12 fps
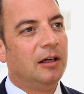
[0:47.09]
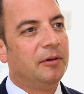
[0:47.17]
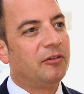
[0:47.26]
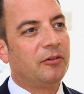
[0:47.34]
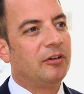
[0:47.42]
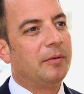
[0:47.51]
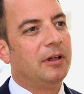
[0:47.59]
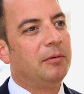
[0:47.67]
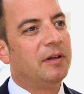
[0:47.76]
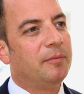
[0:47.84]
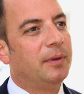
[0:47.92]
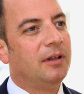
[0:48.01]
And this is something that
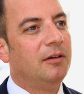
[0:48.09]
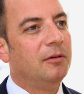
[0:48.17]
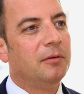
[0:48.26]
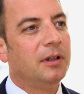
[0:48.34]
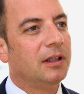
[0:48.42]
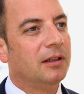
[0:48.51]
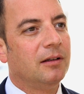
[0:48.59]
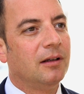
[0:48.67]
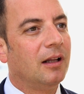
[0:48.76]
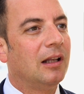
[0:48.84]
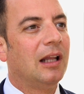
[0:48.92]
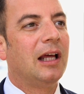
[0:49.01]
we haven't been doing
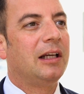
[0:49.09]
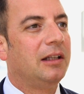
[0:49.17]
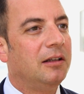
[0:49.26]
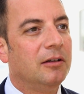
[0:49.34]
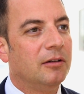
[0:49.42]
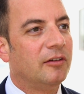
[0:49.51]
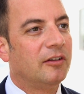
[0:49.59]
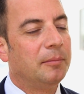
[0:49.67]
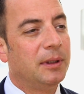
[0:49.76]
in a lot of years.